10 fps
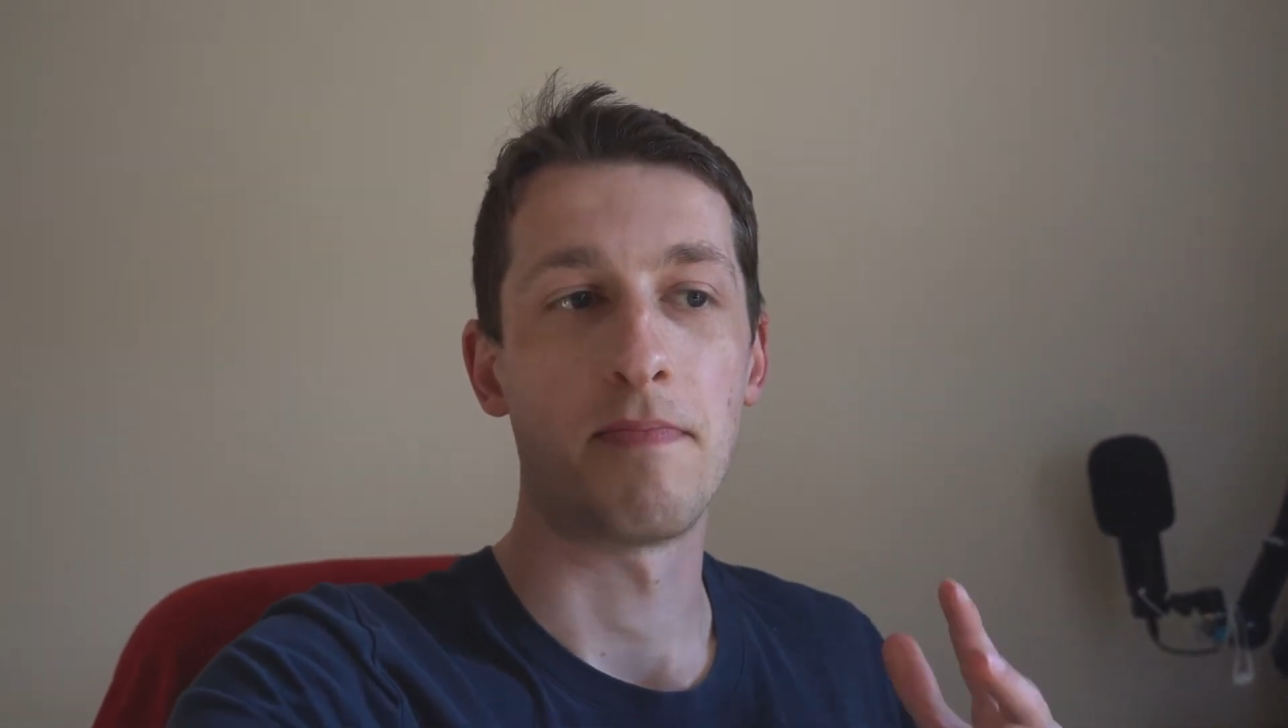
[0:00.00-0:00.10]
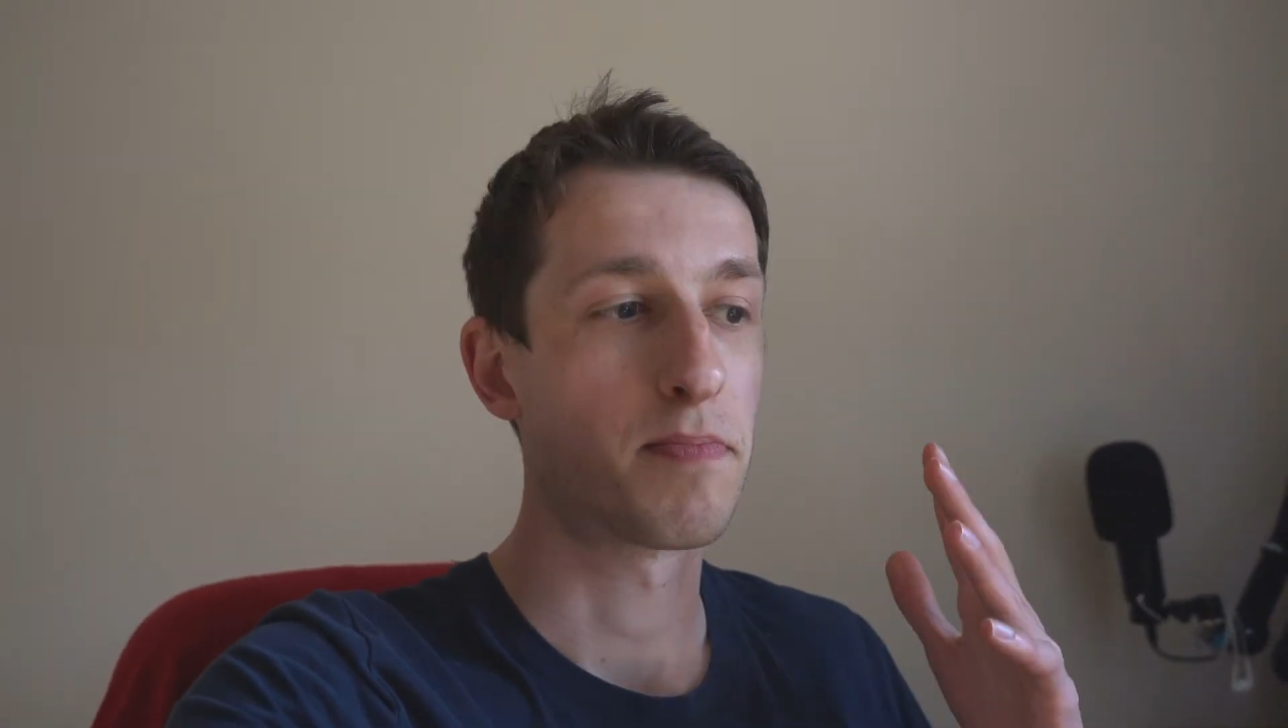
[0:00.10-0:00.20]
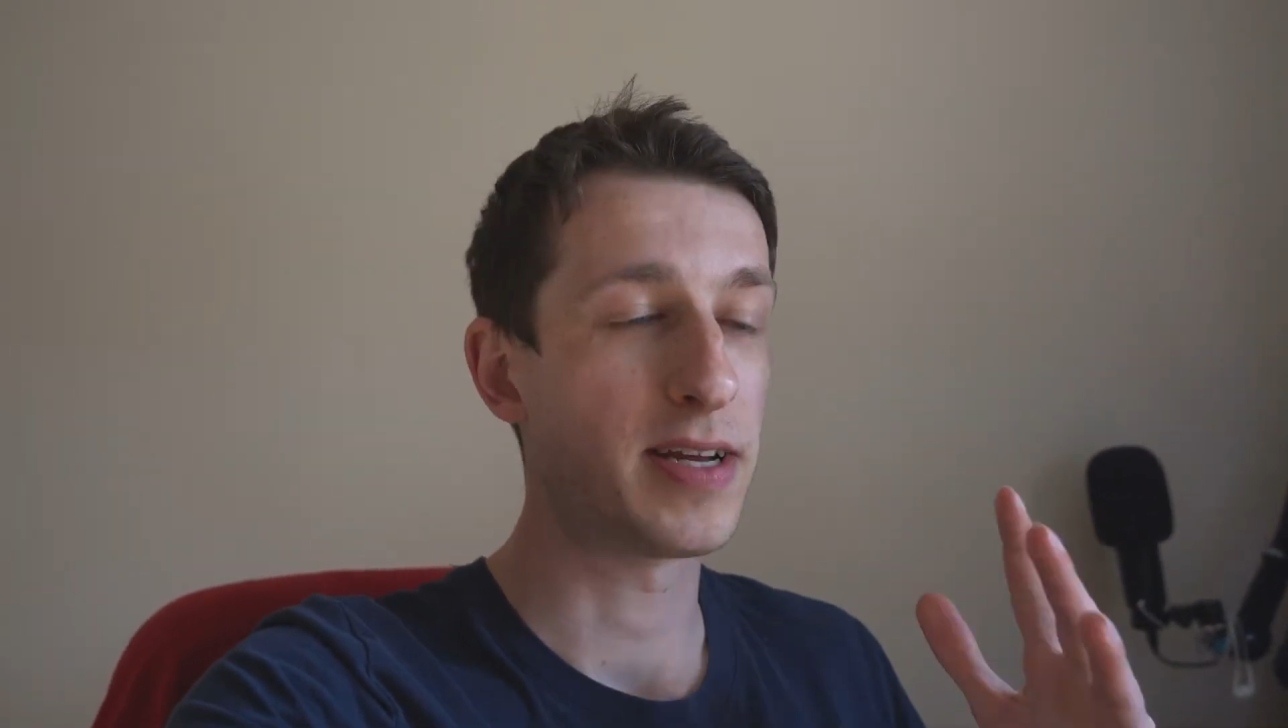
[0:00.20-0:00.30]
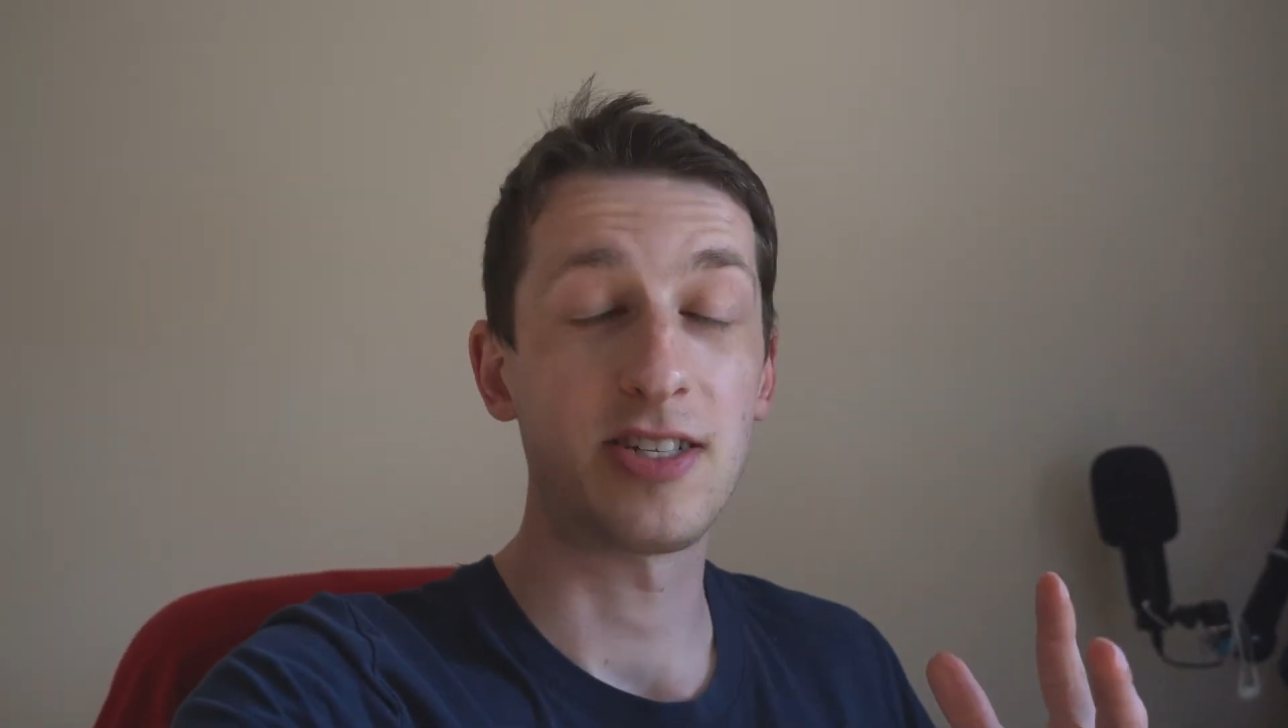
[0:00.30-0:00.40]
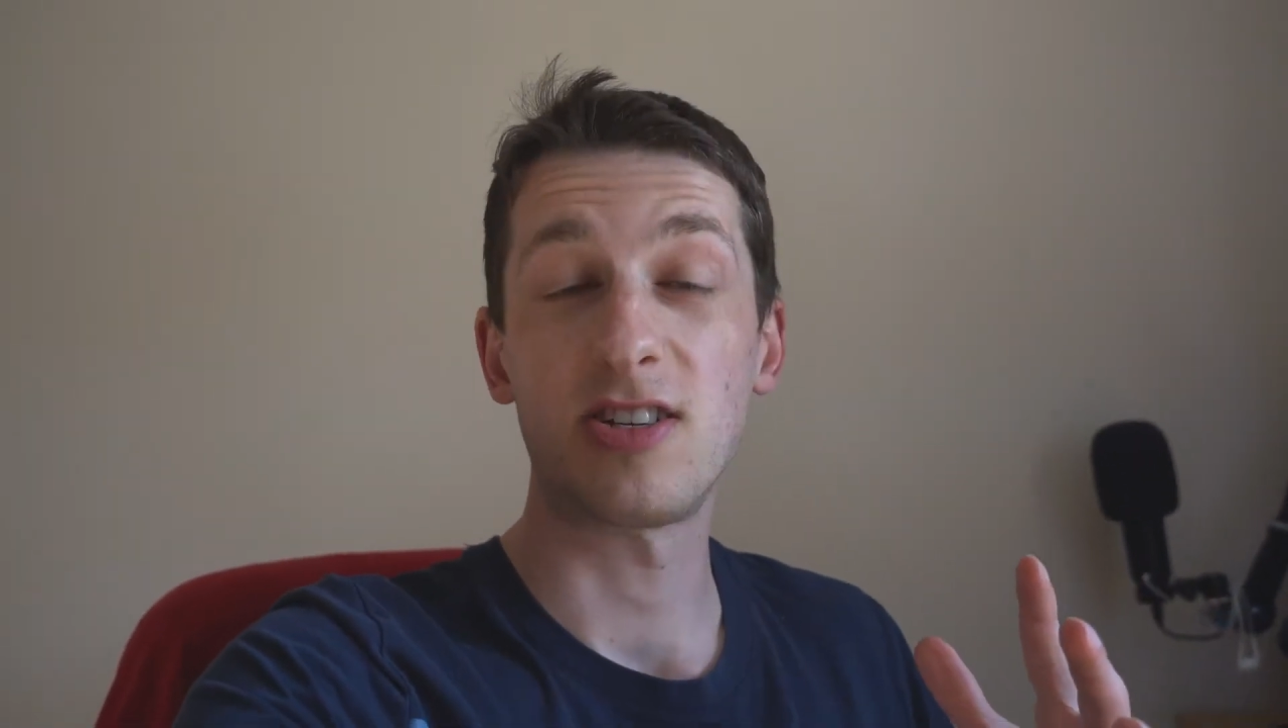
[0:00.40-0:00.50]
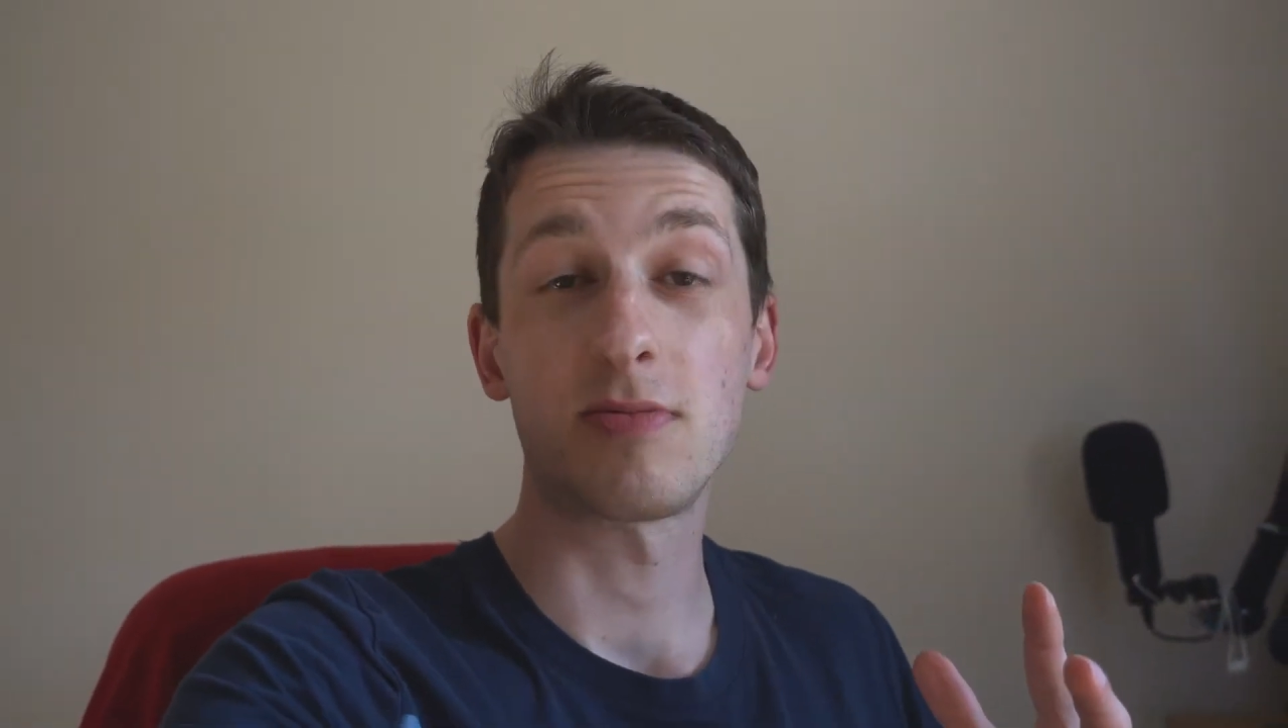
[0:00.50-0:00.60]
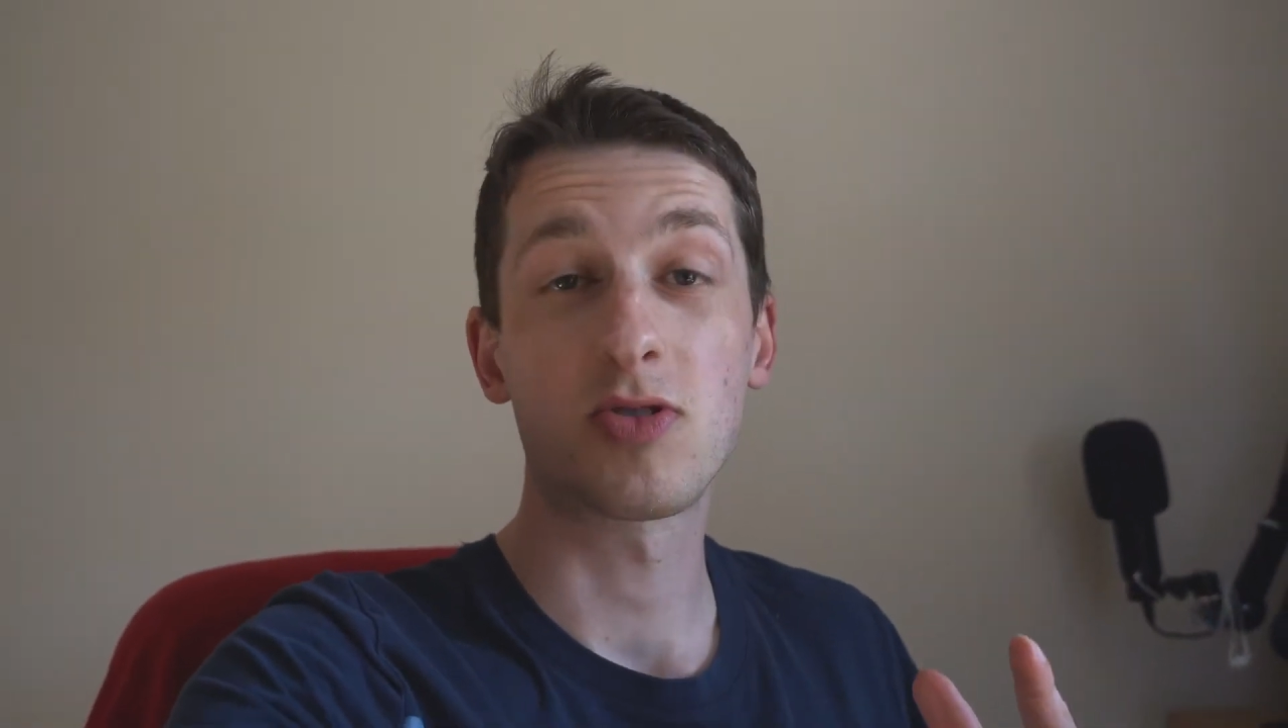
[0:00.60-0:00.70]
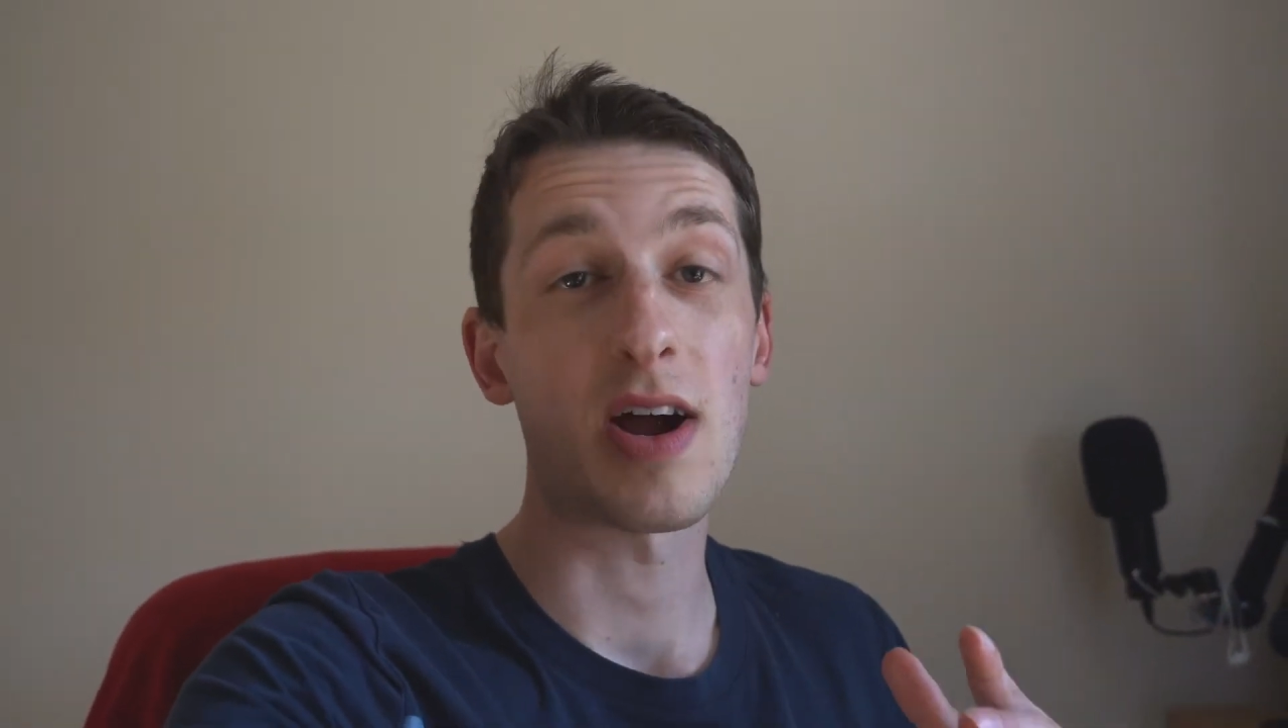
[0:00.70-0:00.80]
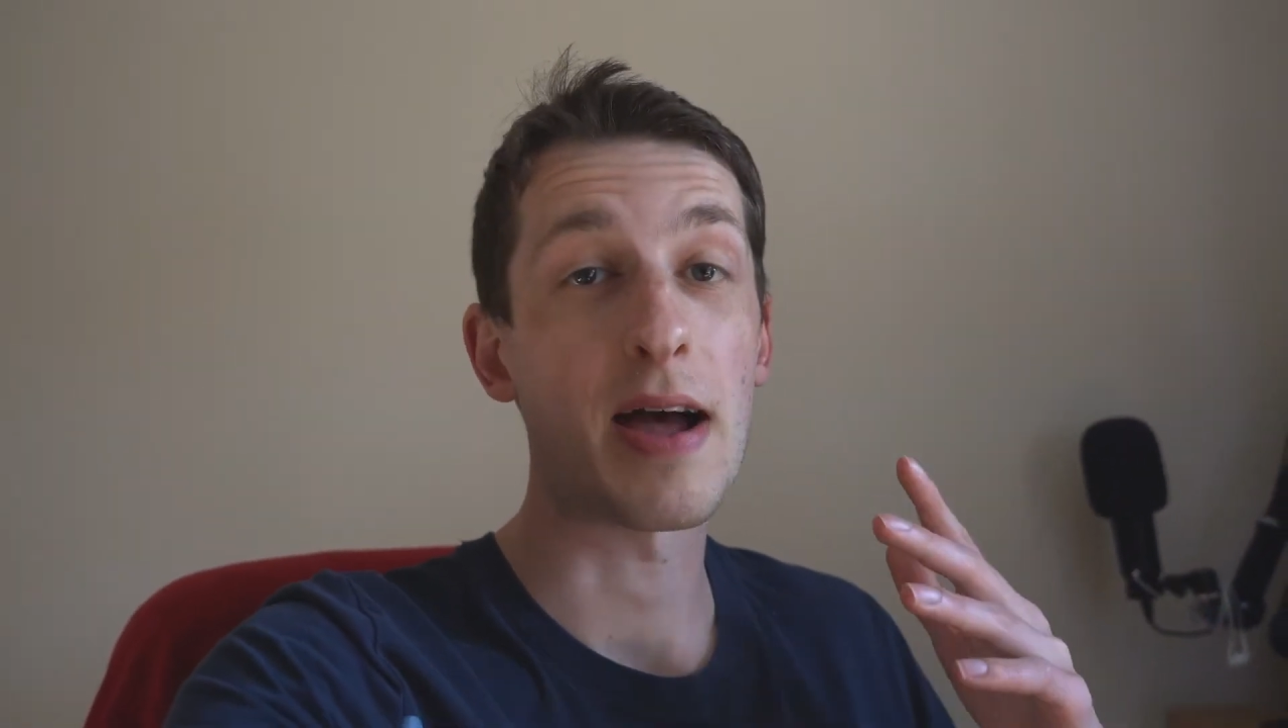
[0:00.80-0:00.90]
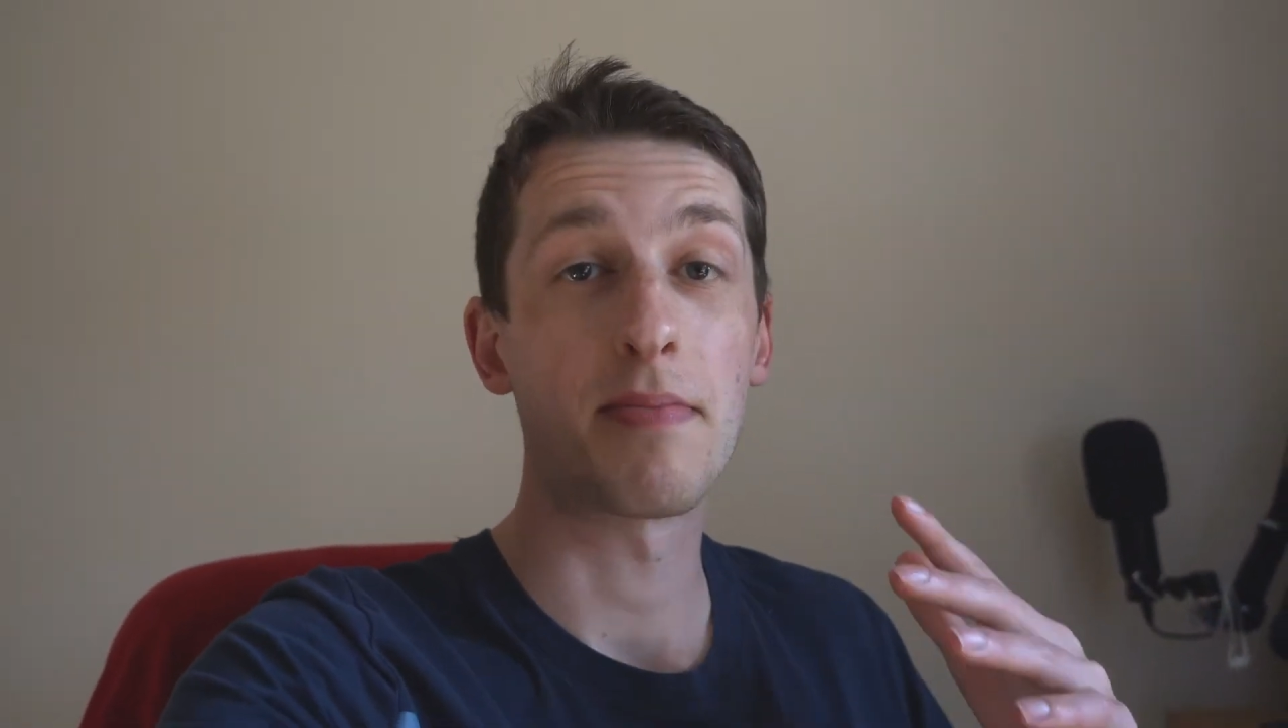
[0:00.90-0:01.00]
Please do
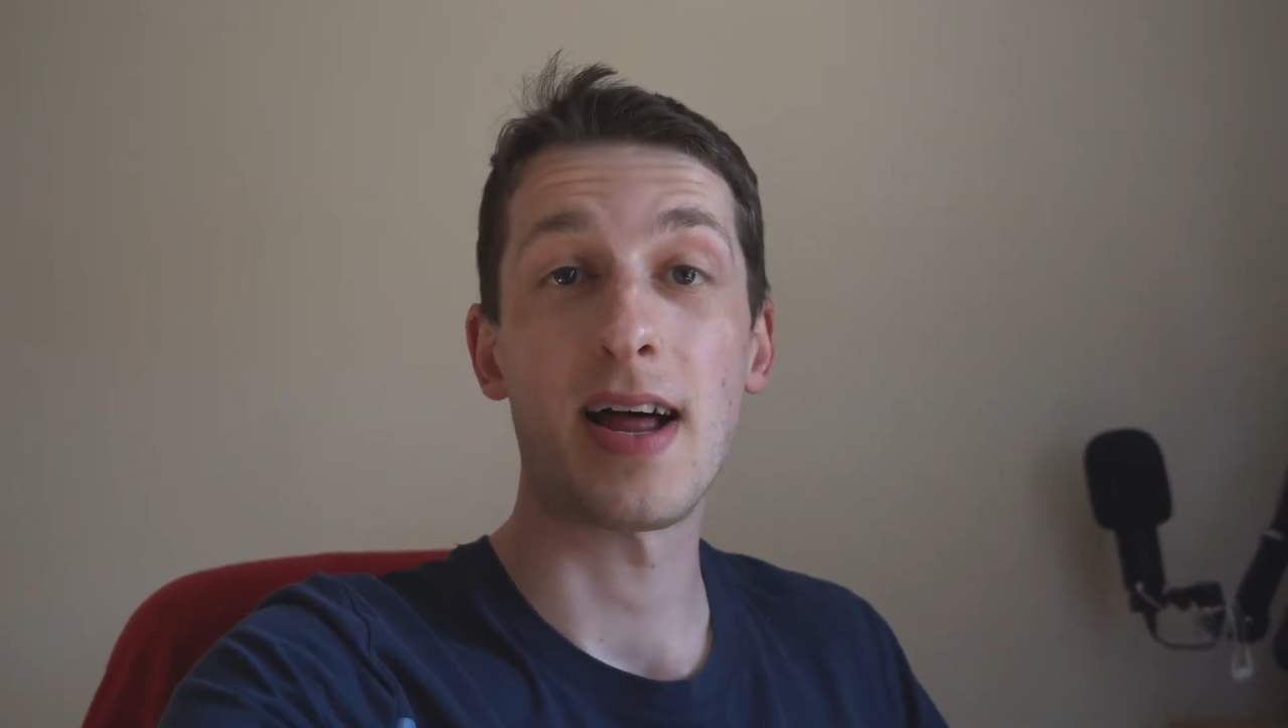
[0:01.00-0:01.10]
subscribe,